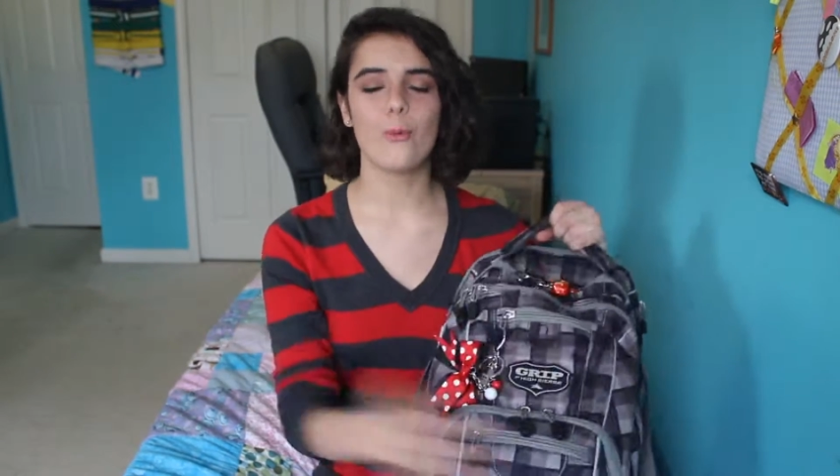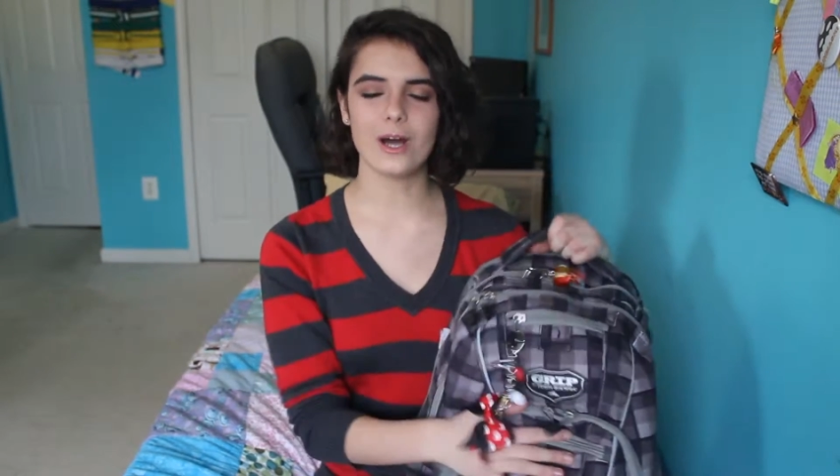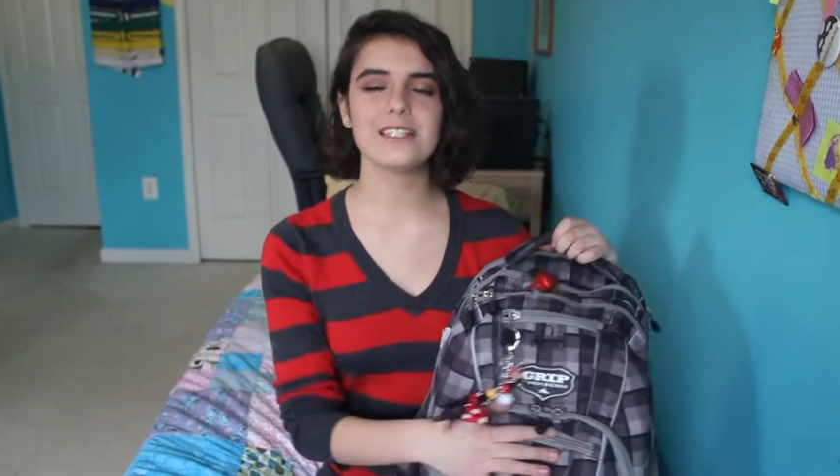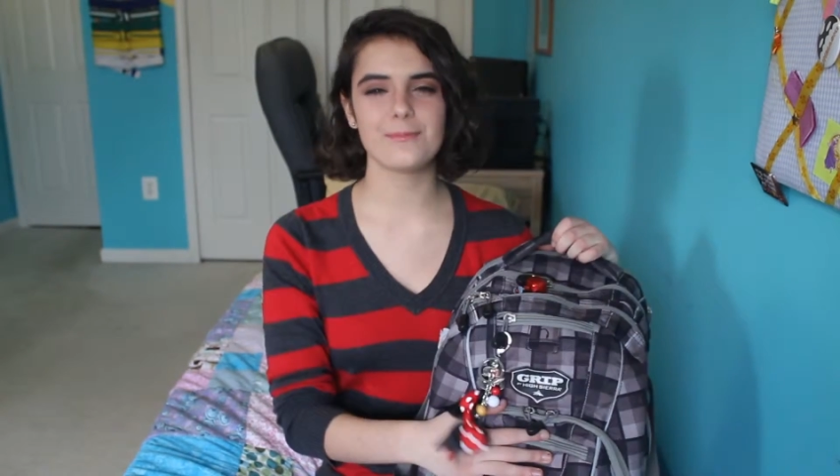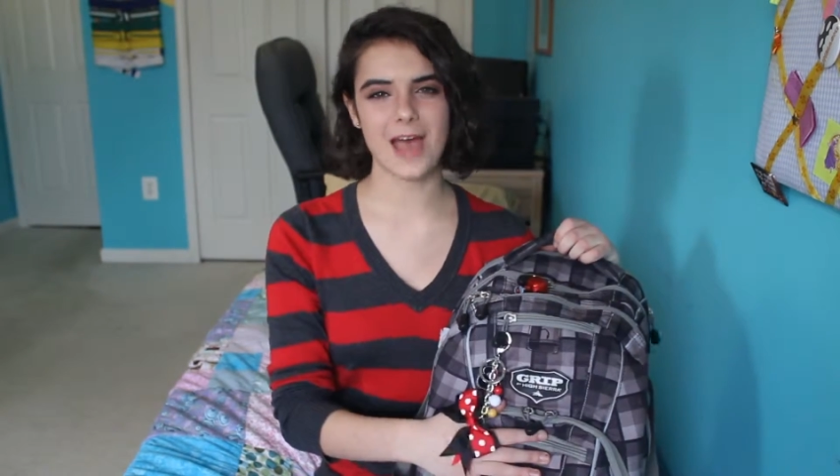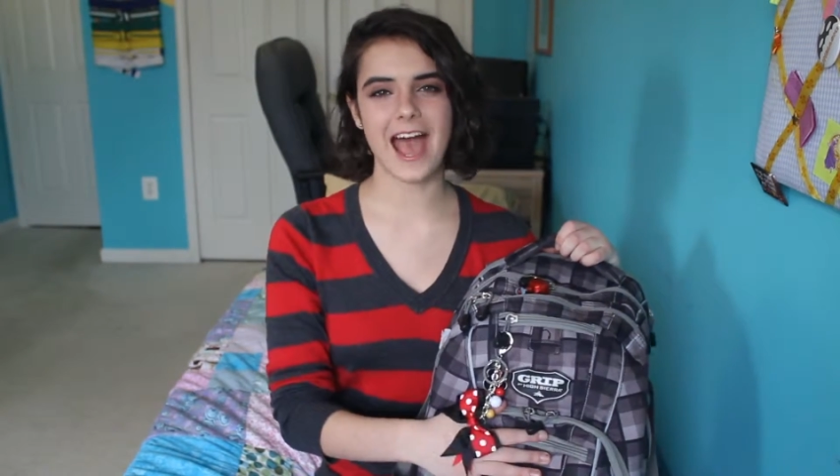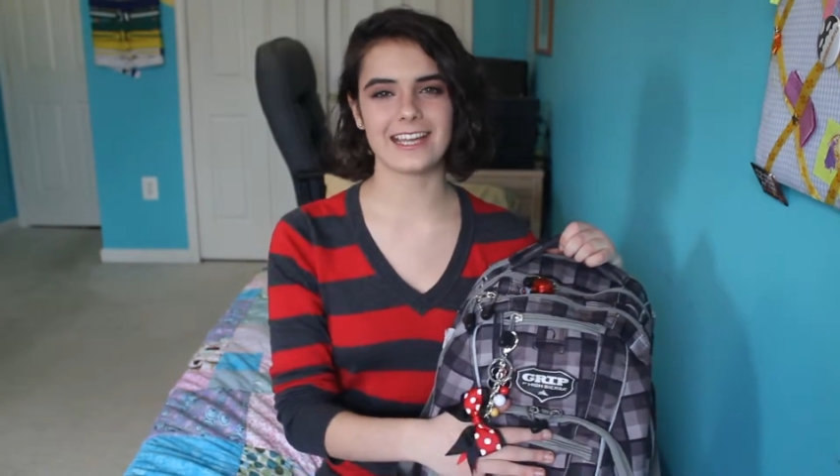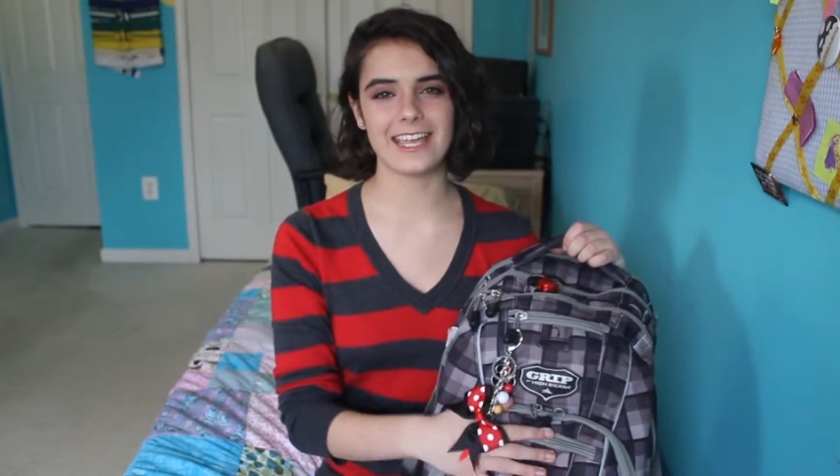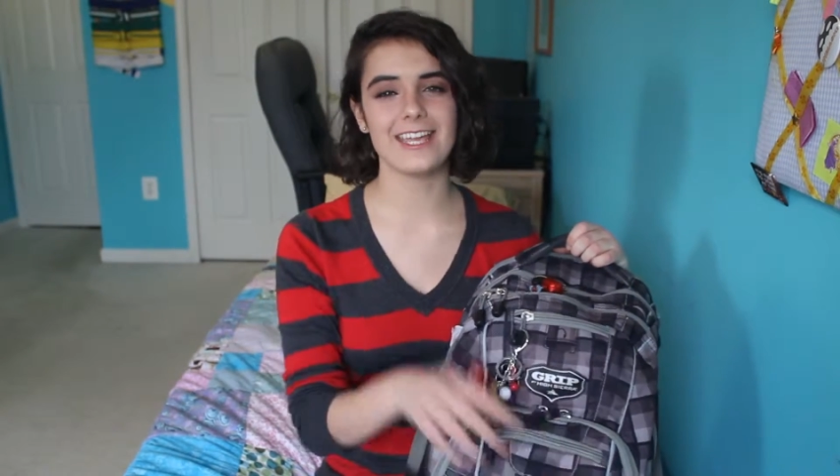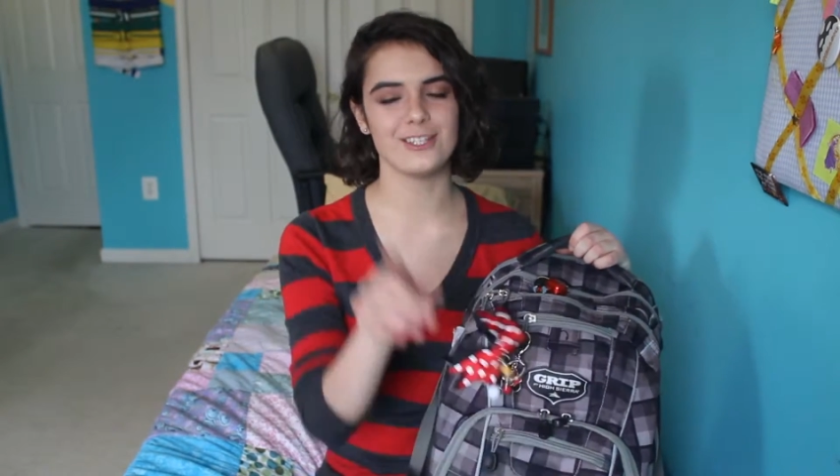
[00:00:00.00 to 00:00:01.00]
what to
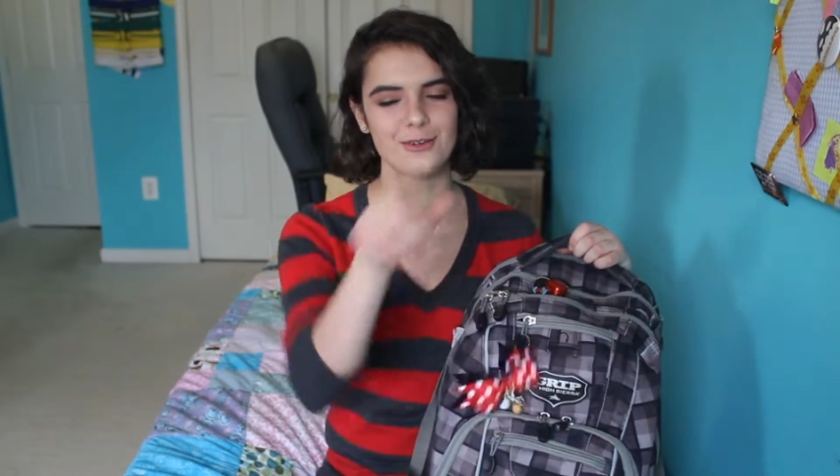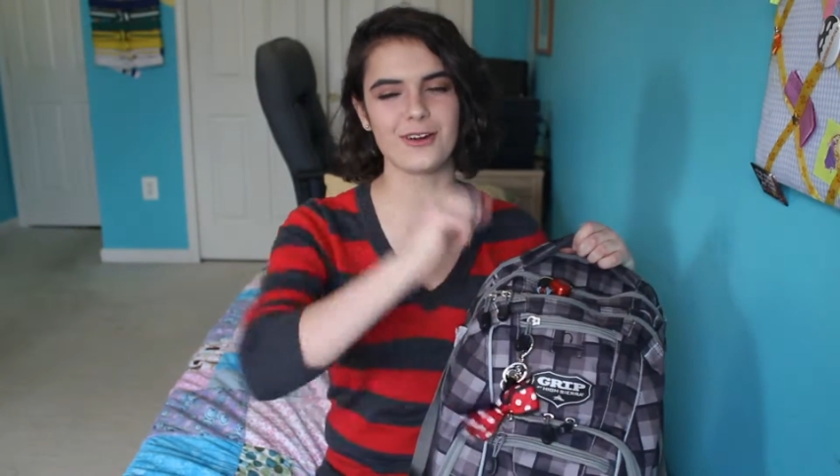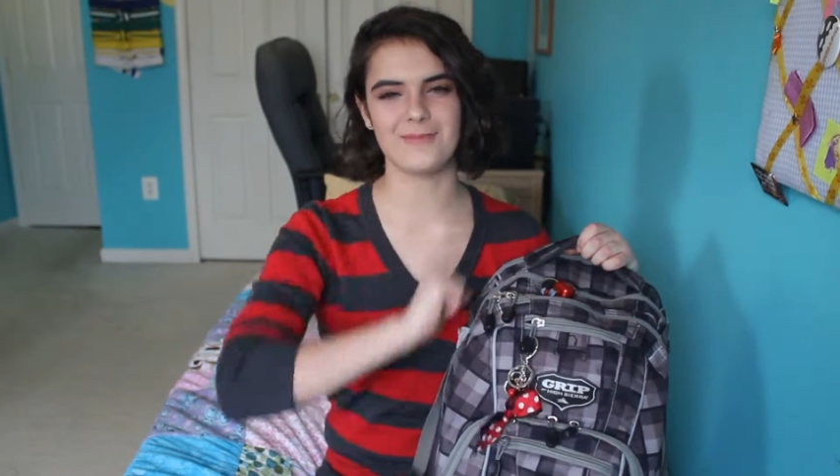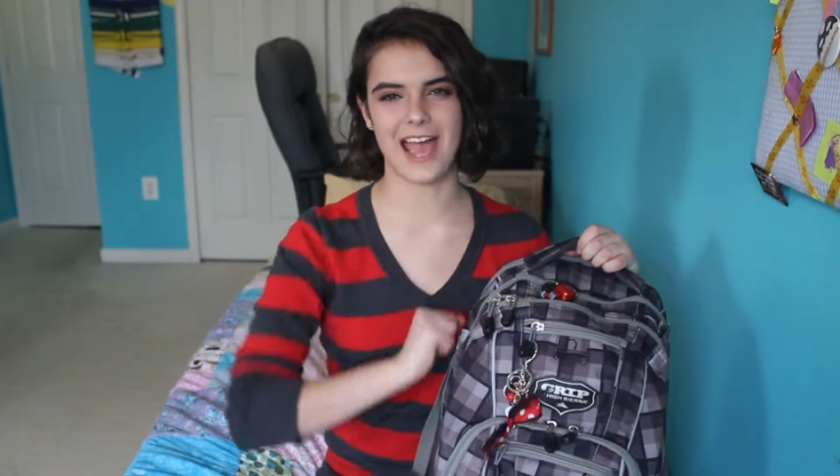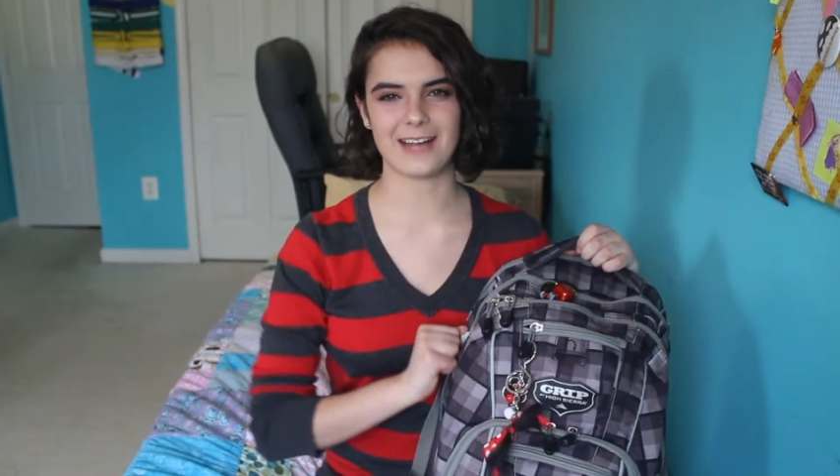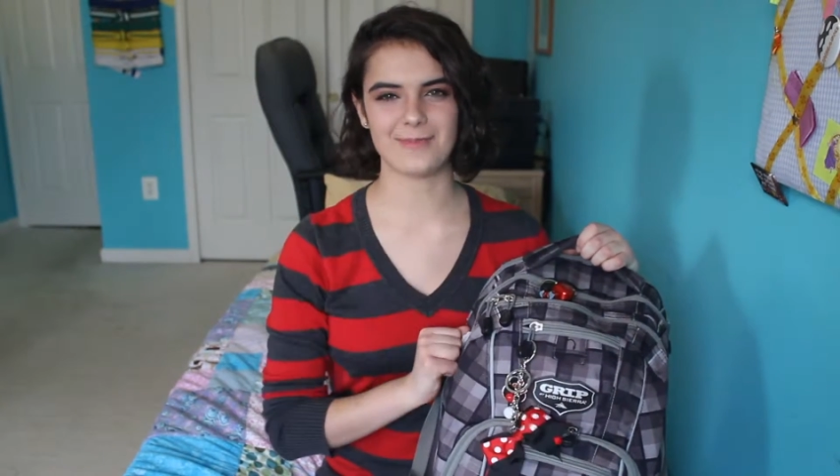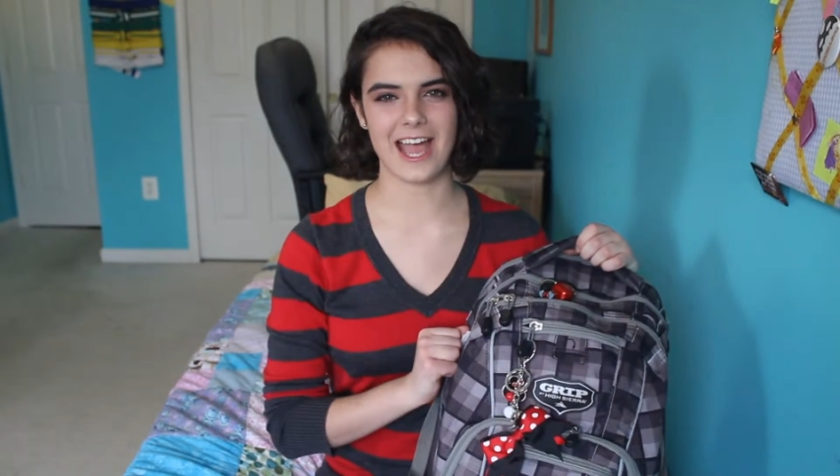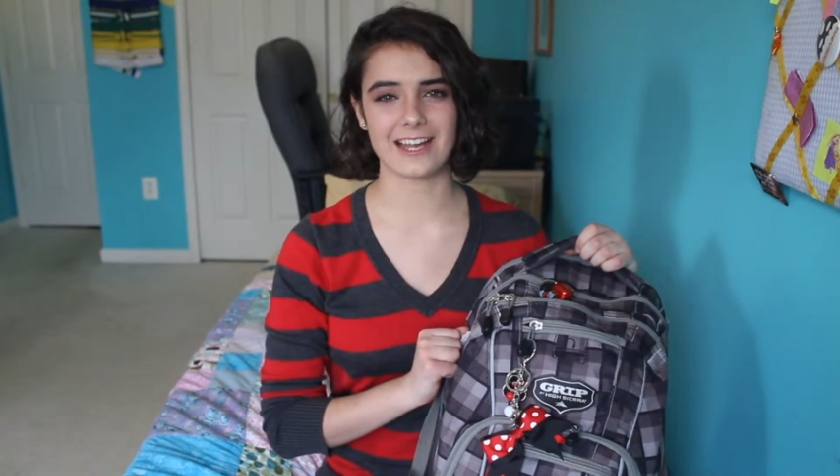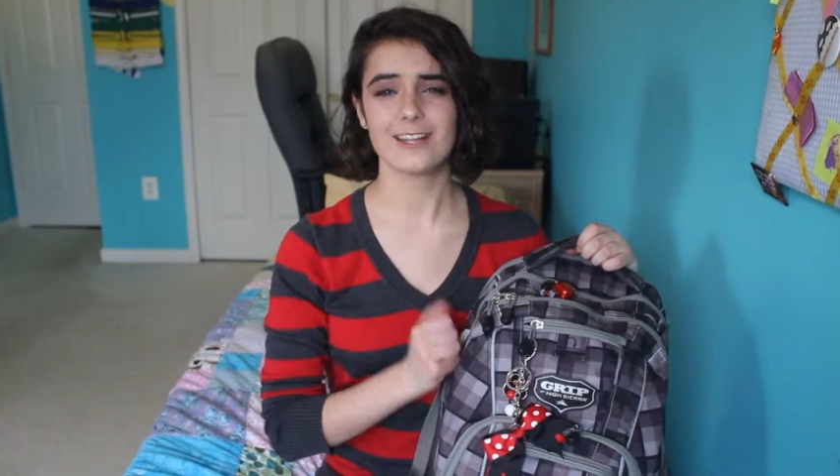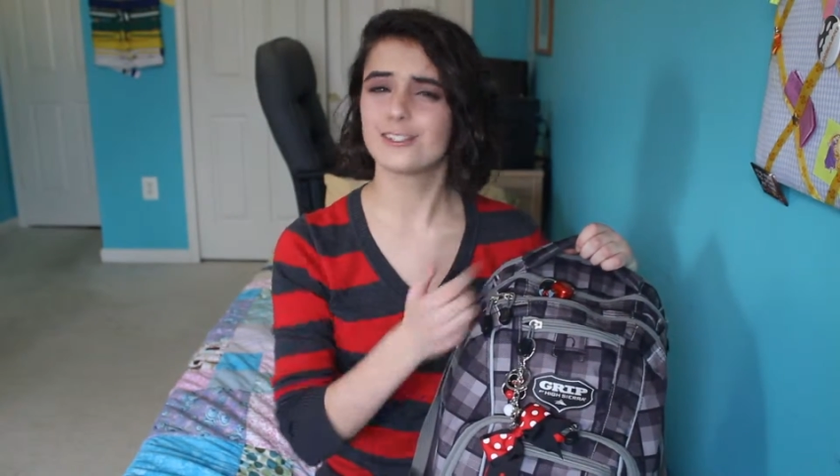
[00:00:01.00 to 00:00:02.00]
pack in your backpack